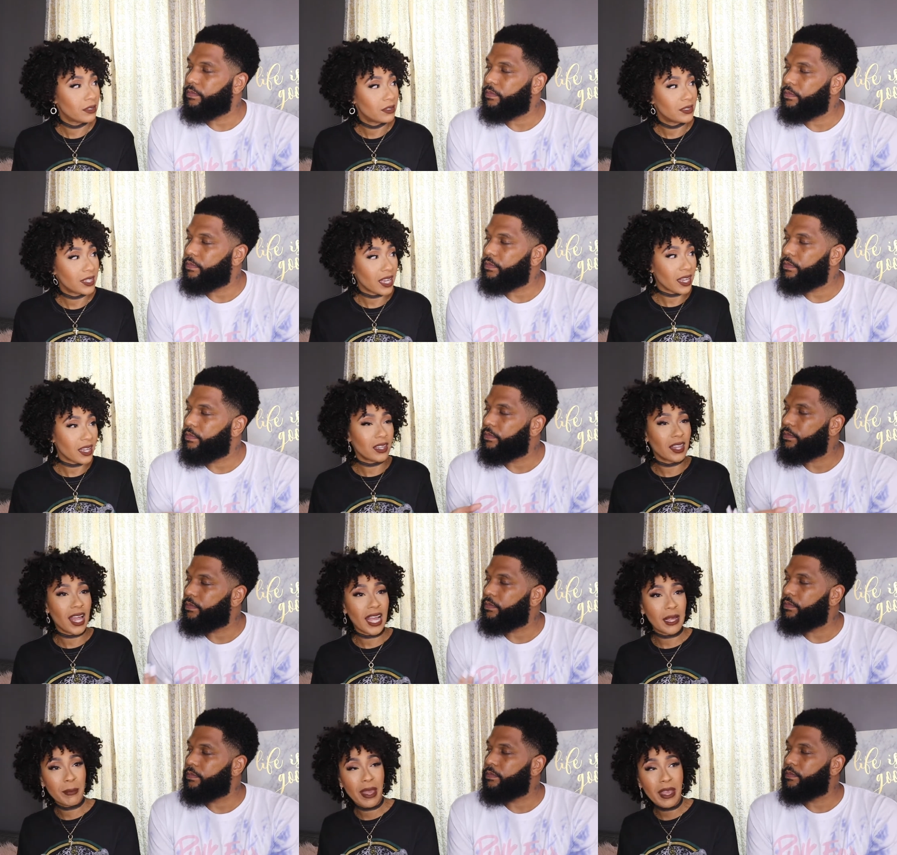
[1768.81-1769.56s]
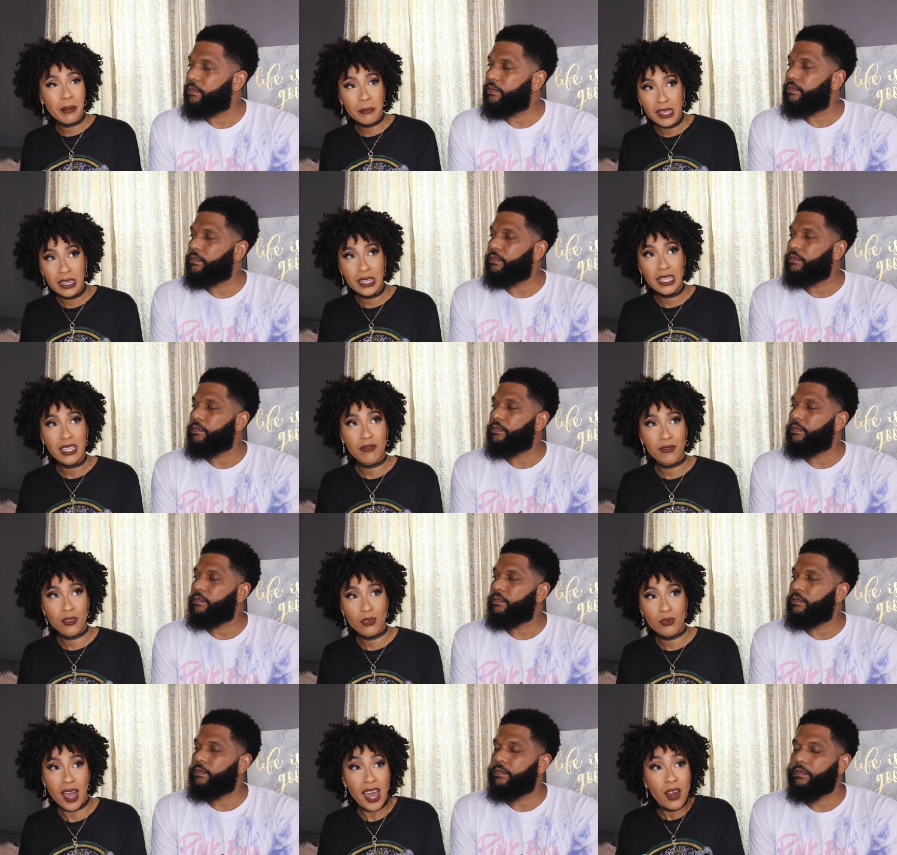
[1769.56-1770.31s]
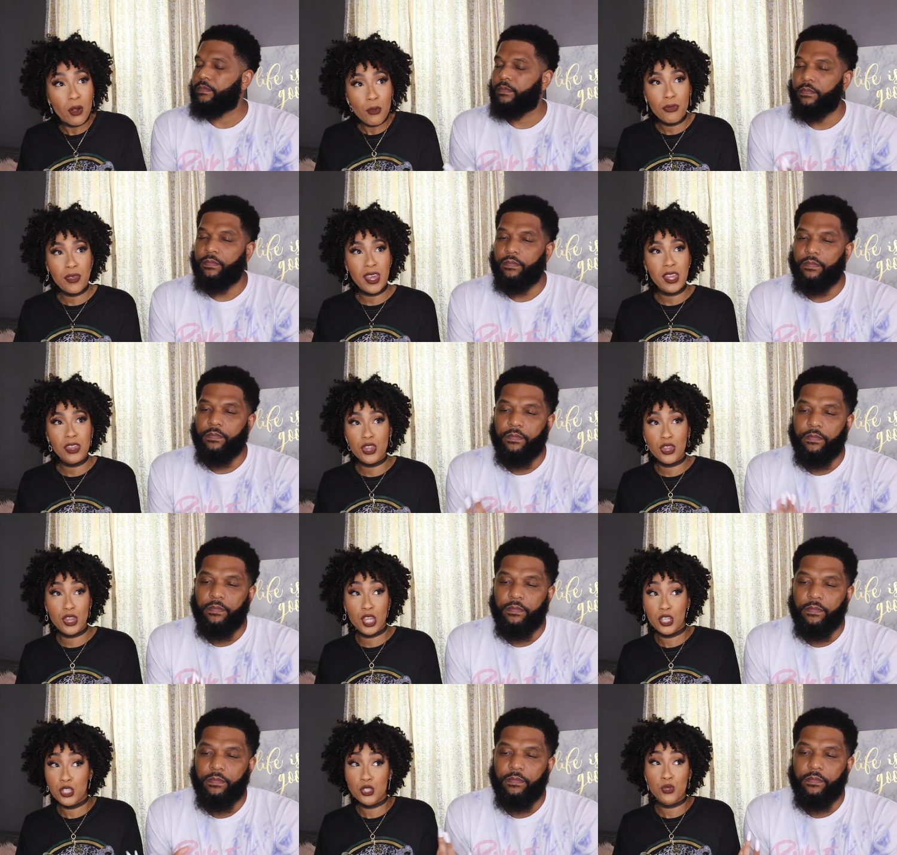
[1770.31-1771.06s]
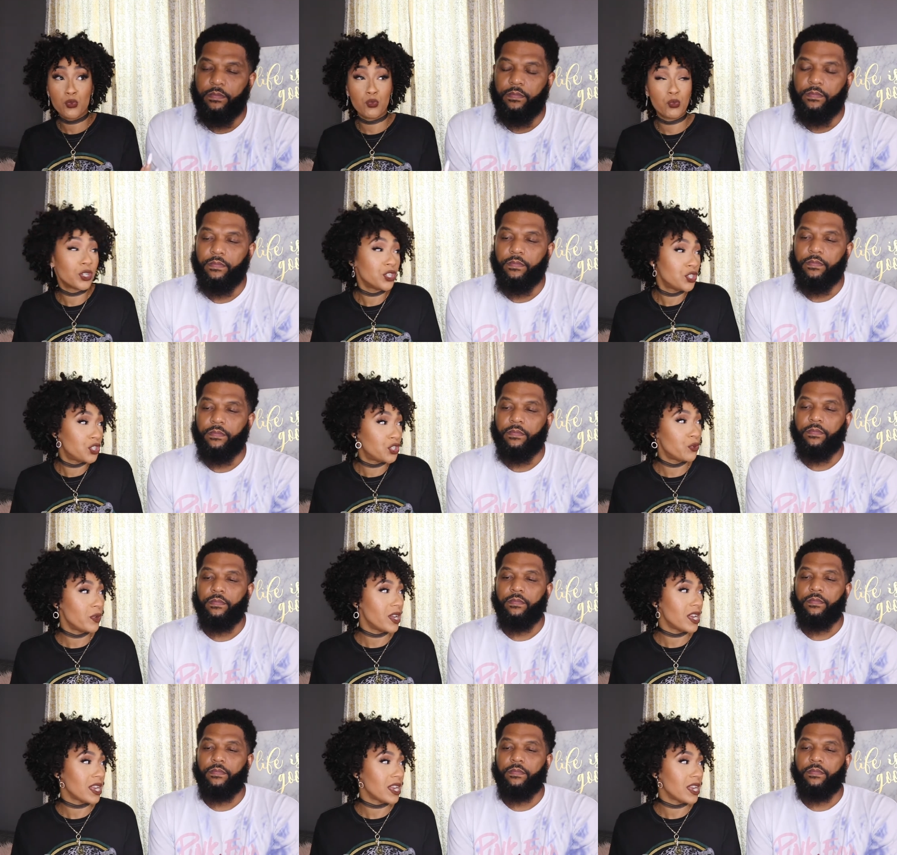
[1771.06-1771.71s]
Speaker 1: that could like make me leave you. I don't think that you would do